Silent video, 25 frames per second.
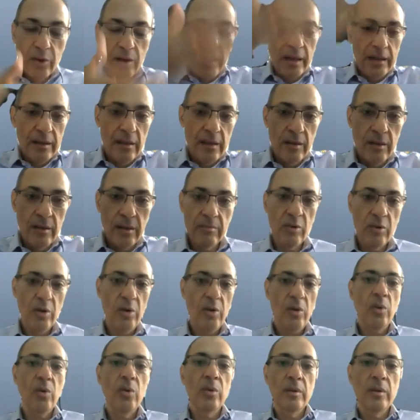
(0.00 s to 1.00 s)
like the
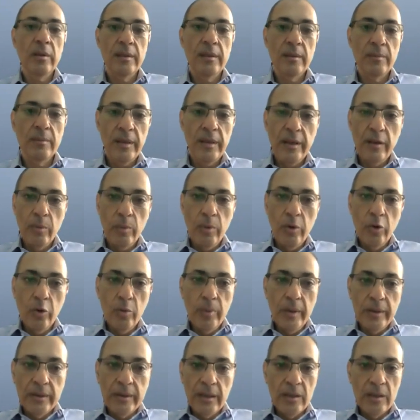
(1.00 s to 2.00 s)
whole
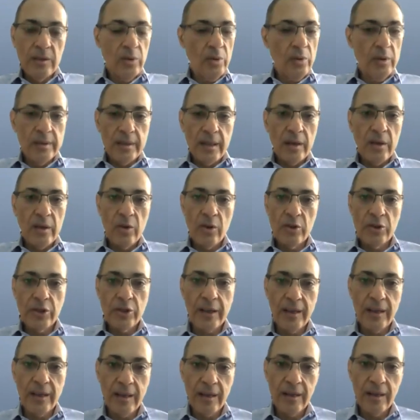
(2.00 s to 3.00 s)
body. Is all
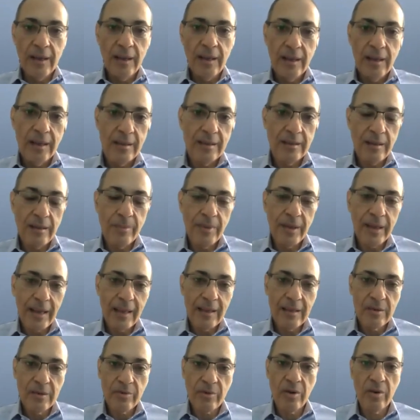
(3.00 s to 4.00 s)
psychologically something
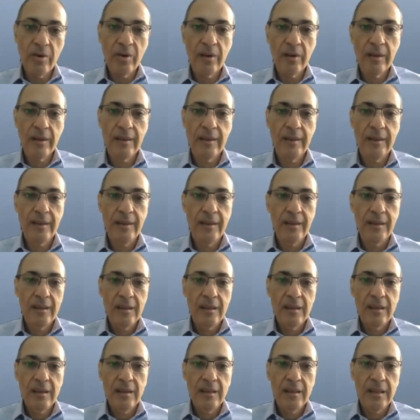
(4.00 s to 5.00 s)
else wrong.
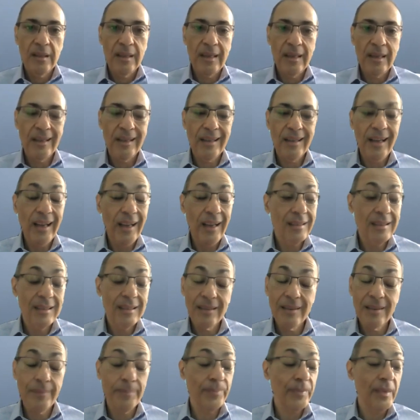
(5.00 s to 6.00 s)
Yeah,
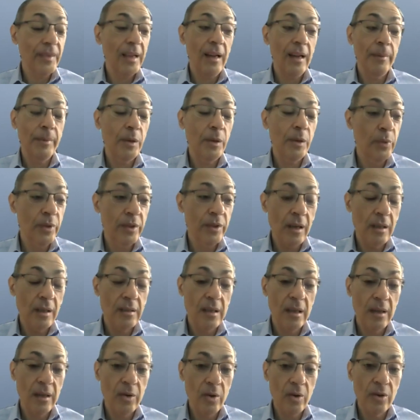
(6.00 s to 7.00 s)
we're not
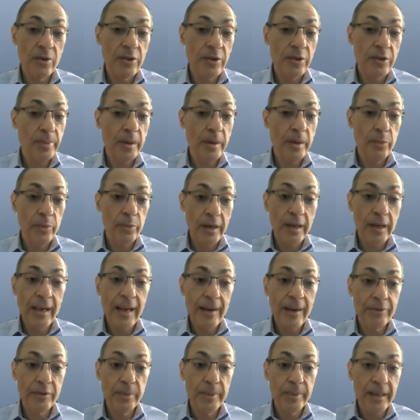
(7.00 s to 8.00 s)
psychologists, but really
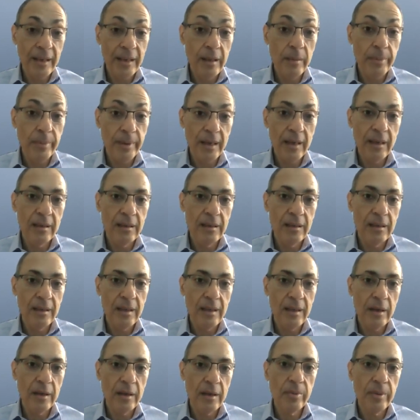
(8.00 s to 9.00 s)
have to be a little bit in that
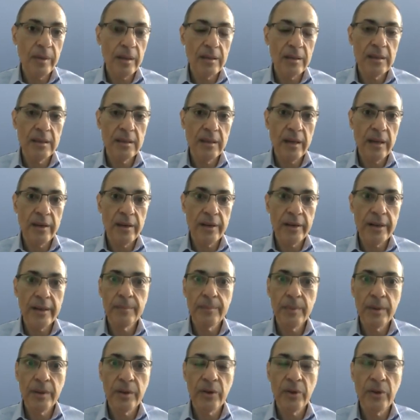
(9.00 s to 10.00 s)
rhinoplasty area,
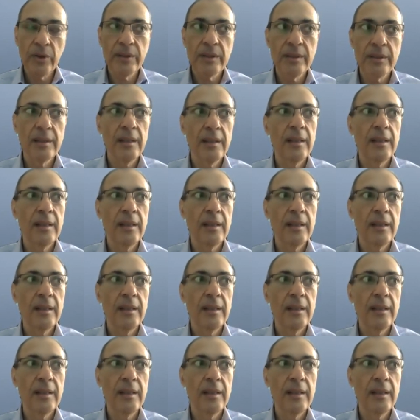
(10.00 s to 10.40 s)
because